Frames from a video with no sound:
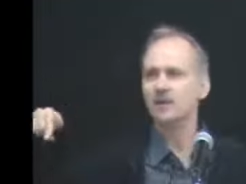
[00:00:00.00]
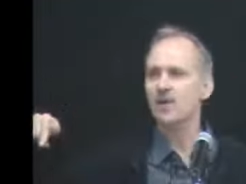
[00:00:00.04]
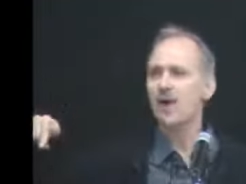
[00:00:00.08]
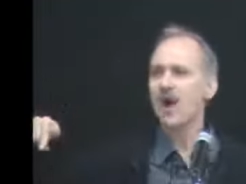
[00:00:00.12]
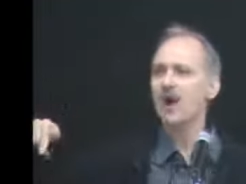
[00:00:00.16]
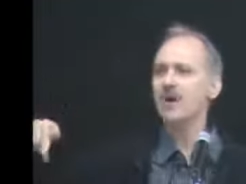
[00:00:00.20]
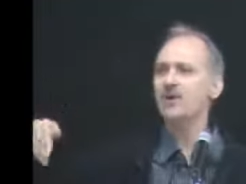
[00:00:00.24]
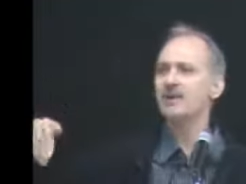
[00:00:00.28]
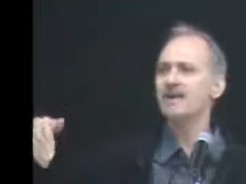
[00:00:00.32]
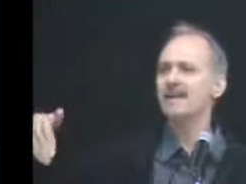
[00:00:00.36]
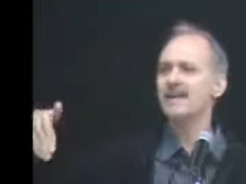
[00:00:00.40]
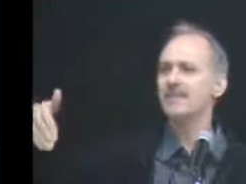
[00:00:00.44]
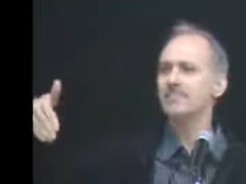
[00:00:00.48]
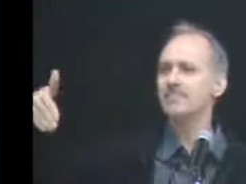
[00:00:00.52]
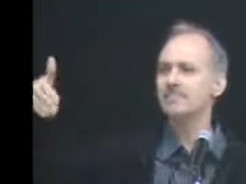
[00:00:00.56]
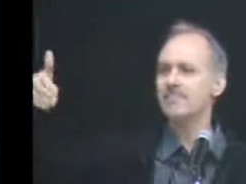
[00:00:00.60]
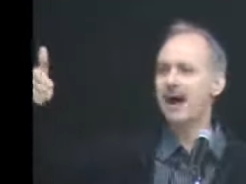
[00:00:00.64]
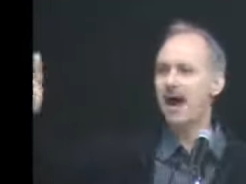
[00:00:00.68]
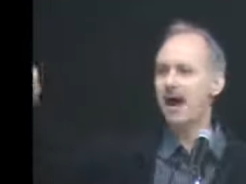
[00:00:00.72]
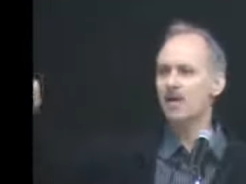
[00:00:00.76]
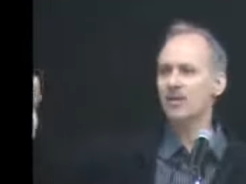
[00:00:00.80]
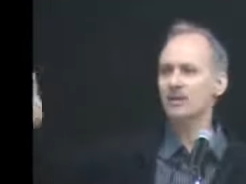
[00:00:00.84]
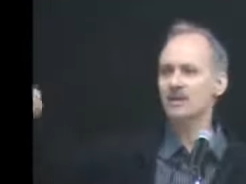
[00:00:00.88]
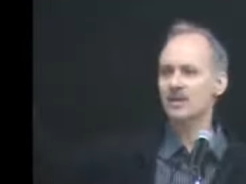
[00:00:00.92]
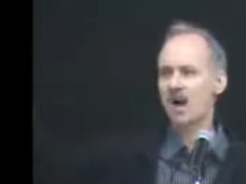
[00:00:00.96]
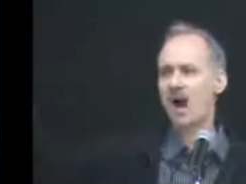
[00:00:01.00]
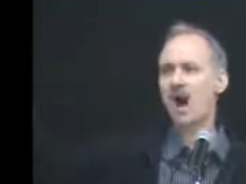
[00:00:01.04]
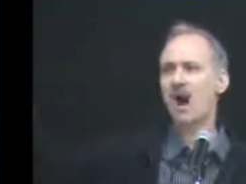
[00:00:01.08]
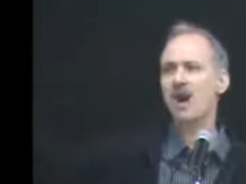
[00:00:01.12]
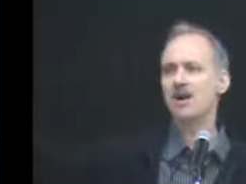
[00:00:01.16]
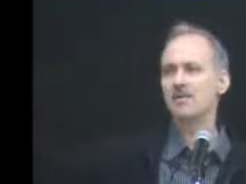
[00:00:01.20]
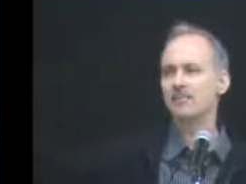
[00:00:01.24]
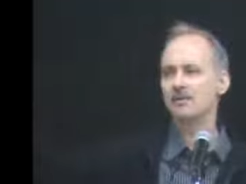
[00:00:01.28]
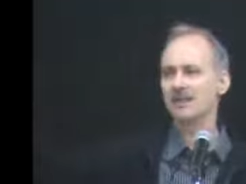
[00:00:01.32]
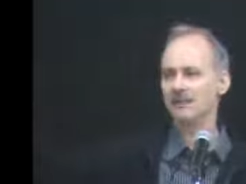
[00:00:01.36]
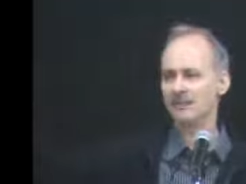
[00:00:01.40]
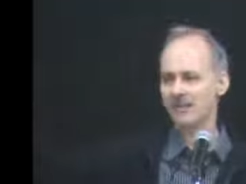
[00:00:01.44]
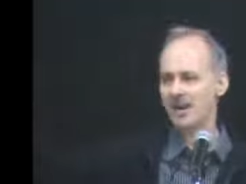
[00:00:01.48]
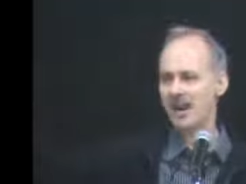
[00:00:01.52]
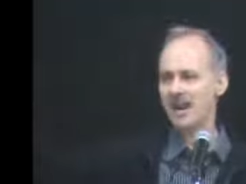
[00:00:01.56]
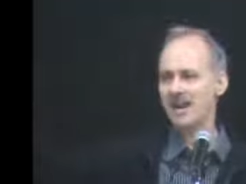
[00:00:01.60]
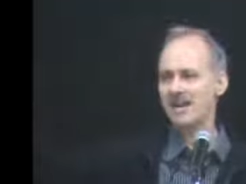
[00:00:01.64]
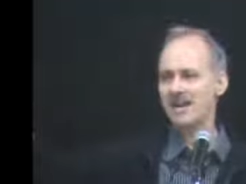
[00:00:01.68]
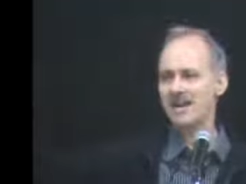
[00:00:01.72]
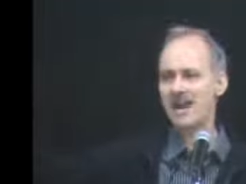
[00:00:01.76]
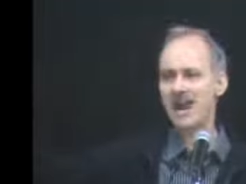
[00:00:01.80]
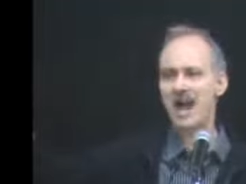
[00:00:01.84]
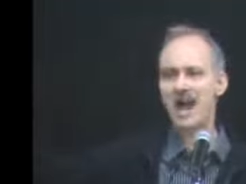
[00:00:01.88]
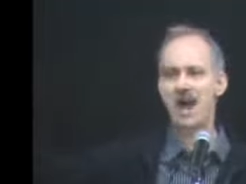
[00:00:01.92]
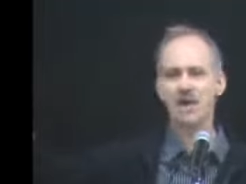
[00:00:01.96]
You are in Mount Carmel
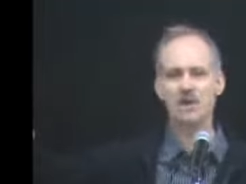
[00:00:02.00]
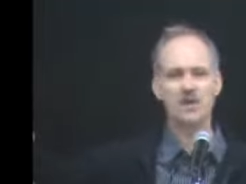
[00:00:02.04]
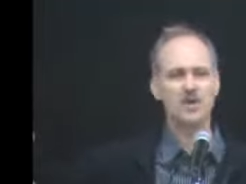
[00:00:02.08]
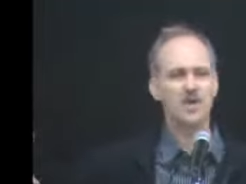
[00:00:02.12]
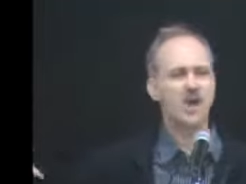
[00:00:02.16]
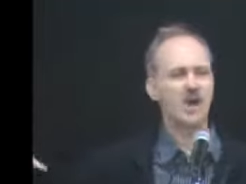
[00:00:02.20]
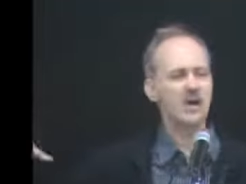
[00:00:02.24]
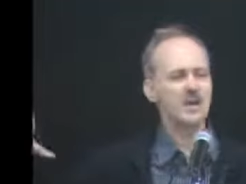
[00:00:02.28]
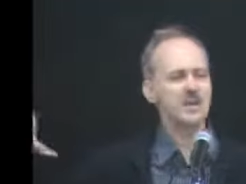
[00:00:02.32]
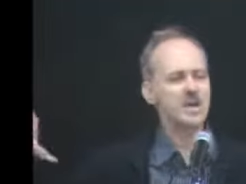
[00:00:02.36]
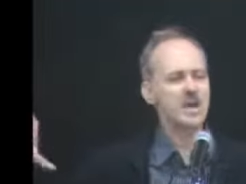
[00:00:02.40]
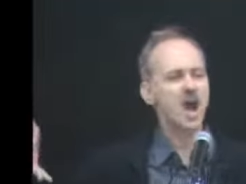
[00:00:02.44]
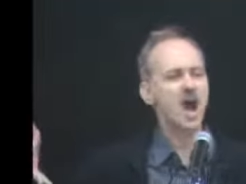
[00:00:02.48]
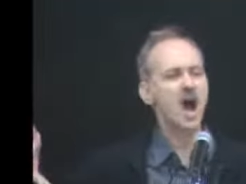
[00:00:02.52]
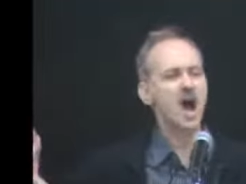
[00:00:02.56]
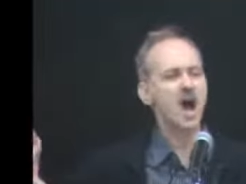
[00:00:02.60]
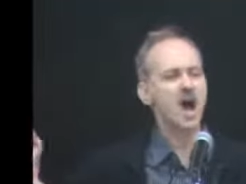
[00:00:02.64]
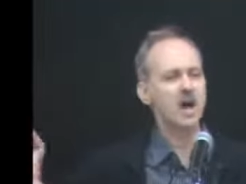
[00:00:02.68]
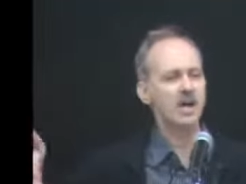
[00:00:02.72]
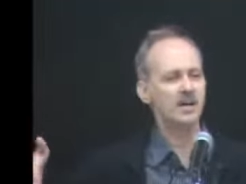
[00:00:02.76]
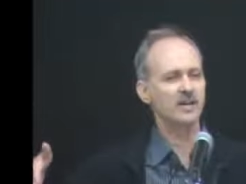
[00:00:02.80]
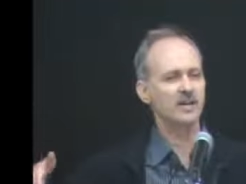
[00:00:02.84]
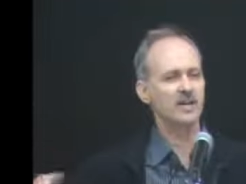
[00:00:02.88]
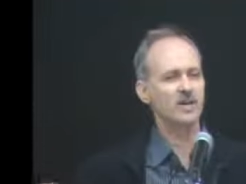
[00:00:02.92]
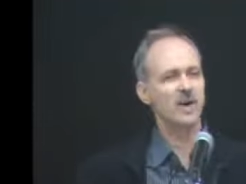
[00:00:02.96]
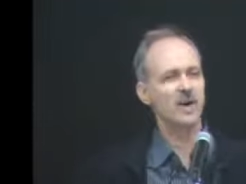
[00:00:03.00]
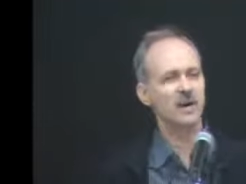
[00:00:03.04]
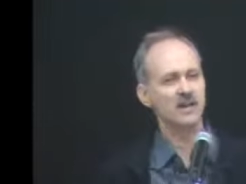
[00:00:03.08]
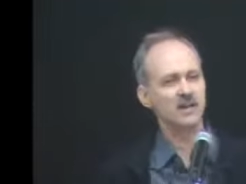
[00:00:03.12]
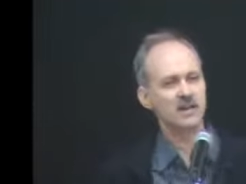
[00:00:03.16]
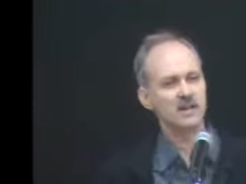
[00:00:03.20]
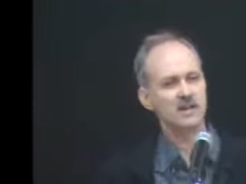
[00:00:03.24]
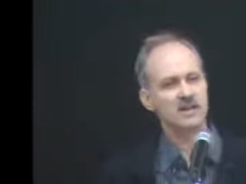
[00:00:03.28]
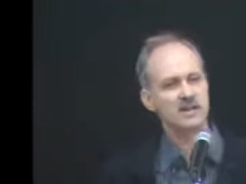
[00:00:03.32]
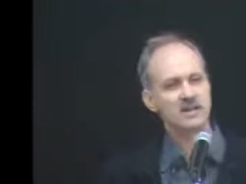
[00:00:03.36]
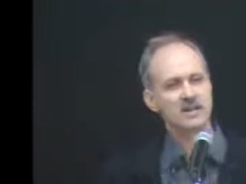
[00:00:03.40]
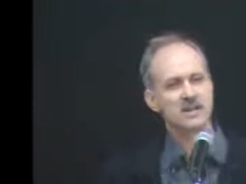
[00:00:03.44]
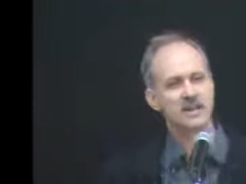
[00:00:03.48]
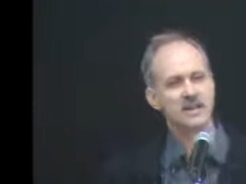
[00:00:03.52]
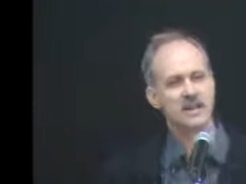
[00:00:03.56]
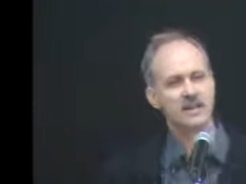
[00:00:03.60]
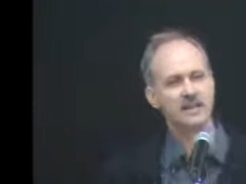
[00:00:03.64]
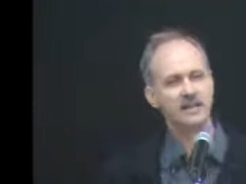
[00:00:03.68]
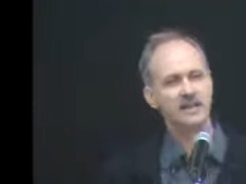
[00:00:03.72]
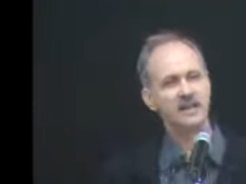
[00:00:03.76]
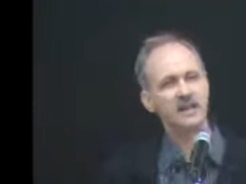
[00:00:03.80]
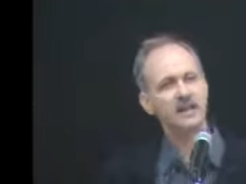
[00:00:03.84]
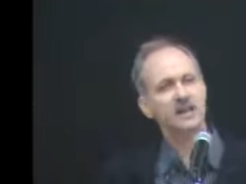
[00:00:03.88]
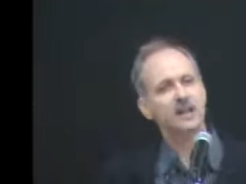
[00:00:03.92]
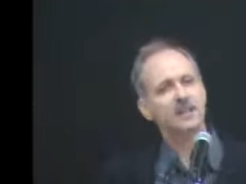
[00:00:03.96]
right now. You are young. You are
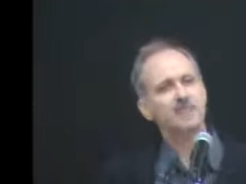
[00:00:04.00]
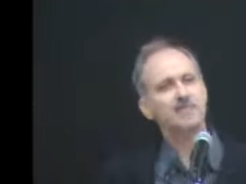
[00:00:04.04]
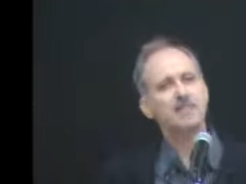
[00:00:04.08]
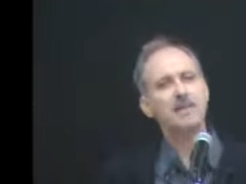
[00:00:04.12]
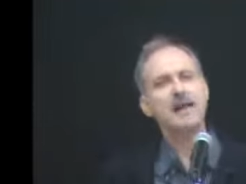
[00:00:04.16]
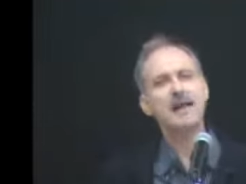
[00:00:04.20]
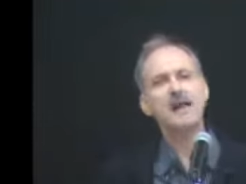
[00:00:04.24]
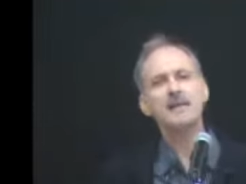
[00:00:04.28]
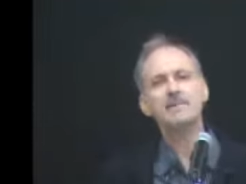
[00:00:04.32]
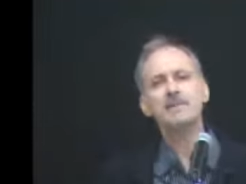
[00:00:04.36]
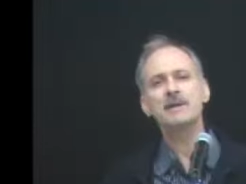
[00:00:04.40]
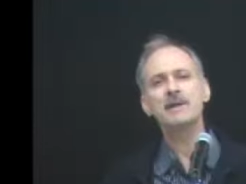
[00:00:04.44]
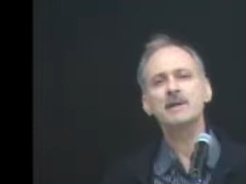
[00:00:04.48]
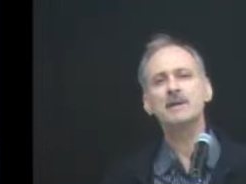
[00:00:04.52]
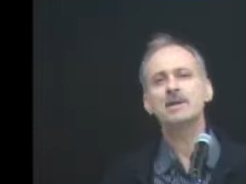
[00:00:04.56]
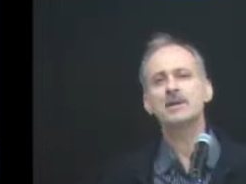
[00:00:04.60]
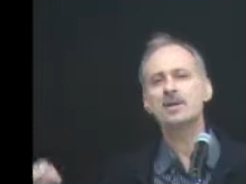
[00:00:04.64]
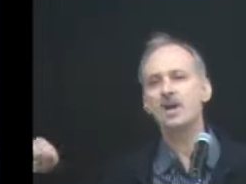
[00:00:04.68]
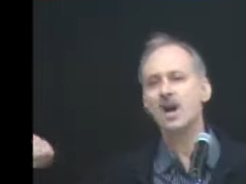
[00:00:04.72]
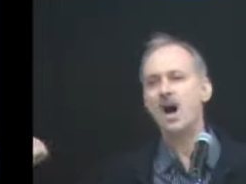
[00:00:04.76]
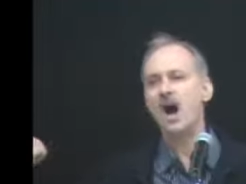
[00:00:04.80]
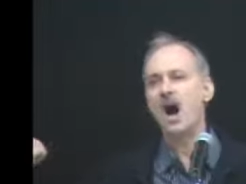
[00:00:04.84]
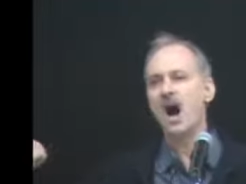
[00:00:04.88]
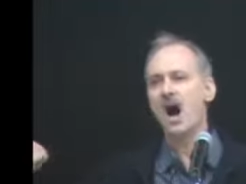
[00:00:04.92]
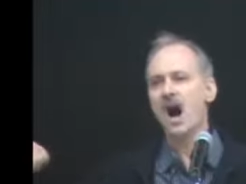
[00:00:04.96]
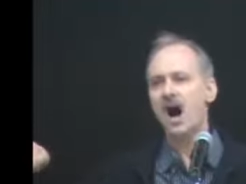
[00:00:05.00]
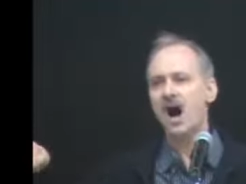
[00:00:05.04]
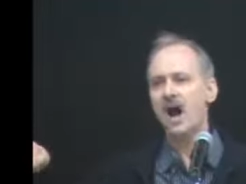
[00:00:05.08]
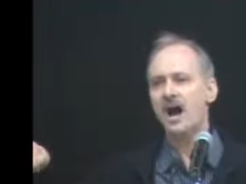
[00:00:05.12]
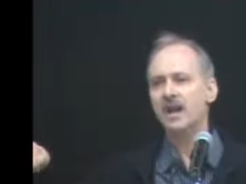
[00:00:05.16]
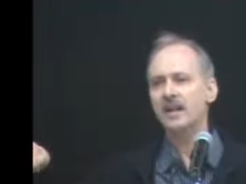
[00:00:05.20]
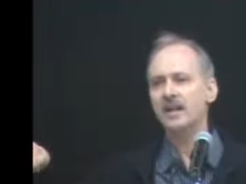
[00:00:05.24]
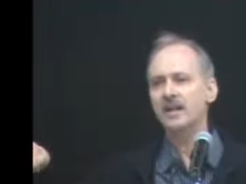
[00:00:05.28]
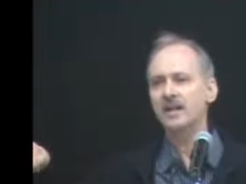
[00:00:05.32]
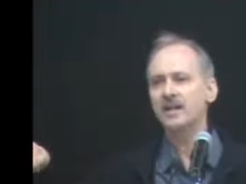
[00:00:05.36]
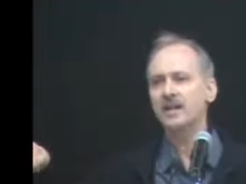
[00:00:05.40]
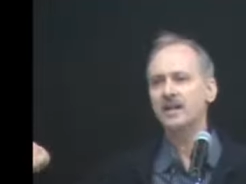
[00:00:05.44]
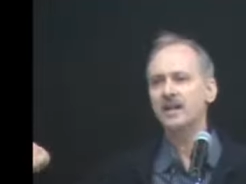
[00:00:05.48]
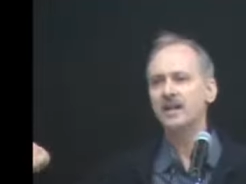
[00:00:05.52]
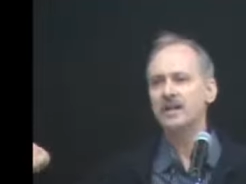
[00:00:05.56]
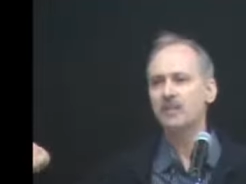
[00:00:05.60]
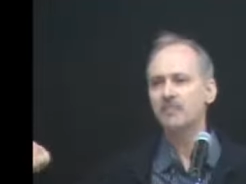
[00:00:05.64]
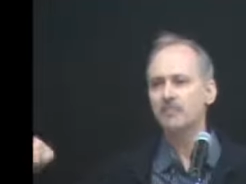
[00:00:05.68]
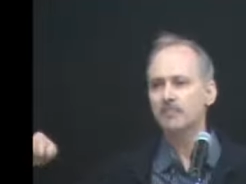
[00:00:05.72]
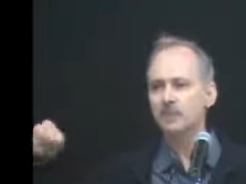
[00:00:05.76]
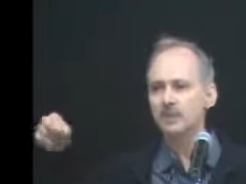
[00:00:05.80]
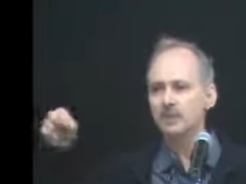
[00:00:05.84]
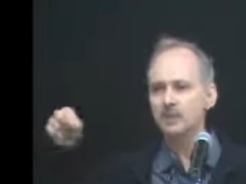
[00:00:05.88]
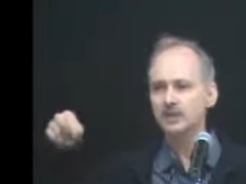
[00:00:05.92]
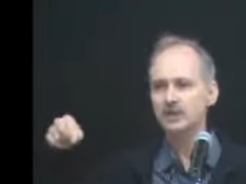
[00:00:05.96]
learning. Maybe
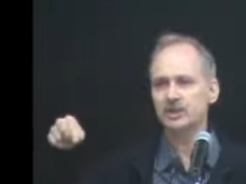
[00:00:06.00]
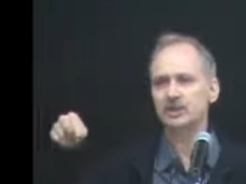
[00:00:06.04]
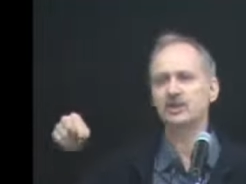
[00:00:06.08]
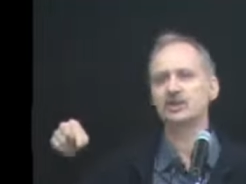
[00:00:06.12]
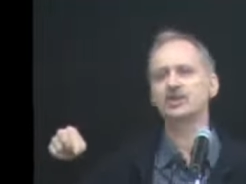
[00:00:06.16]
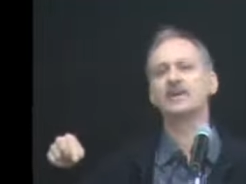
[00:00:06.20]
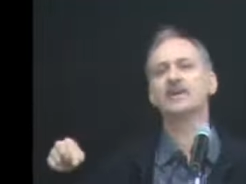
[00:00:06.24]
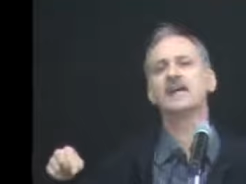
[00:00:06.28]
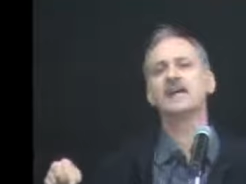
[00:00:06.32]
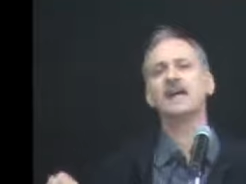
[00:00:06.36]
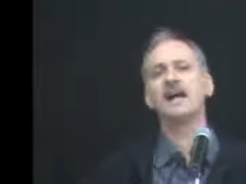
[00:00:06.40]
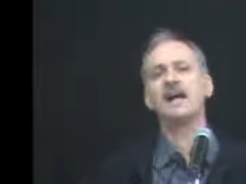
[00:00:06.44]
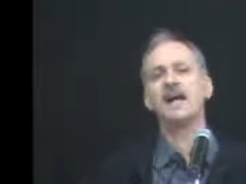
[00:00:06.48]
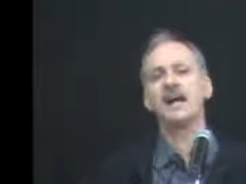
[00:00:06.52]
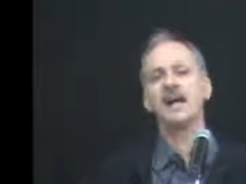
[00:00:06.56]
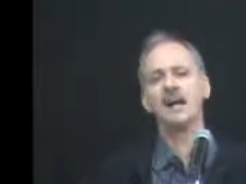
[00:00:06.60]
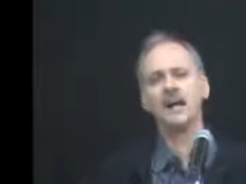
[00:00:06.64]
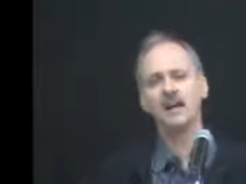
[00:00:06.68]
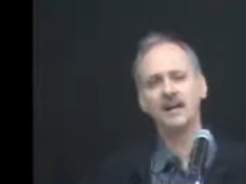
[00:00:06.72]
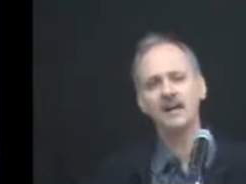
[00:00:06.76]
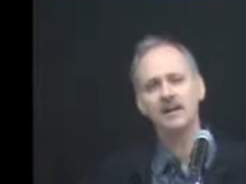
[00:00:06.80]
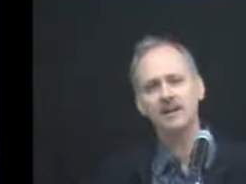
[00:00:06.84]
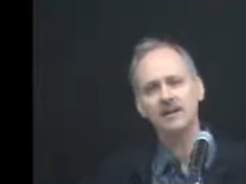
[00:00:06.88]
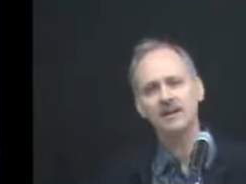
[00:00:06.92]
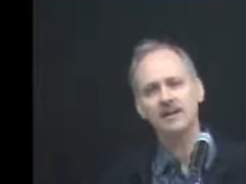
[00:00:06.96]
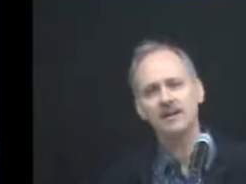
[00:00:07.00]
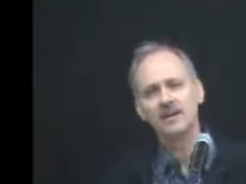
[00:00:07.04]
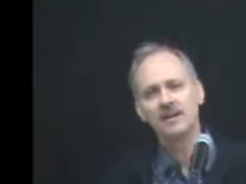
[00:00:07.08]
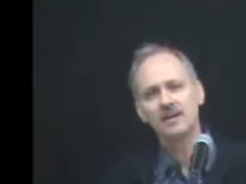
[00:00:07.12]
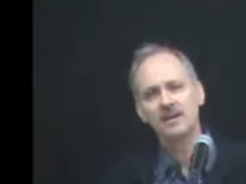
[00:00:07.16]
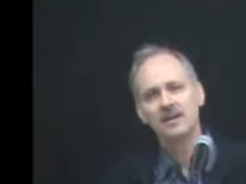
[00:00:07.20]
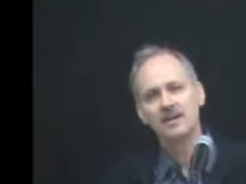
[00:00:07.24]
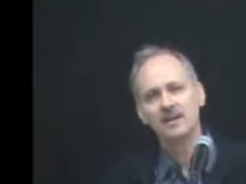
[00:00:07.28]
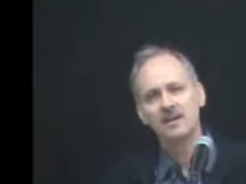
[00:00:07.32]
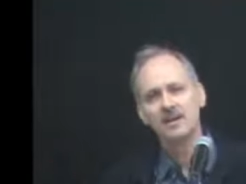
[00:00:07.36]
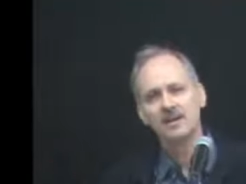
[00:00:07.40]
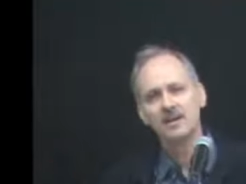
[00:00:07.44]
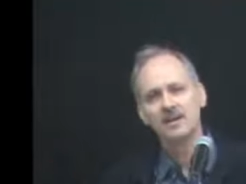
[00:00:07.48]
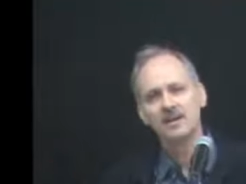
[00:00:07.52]
God put you here